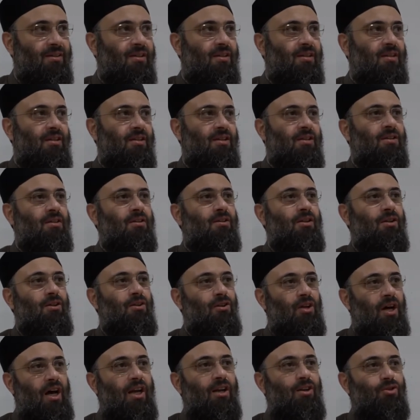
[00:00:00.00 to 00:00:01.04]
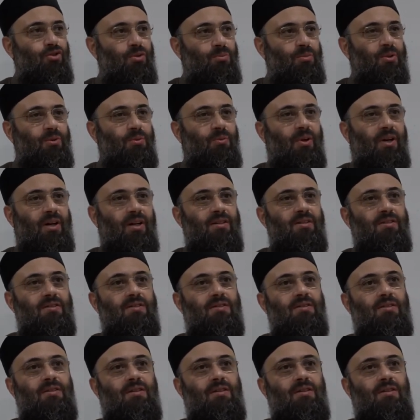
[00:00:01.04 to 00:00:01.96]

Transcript: the knowledgeable ones,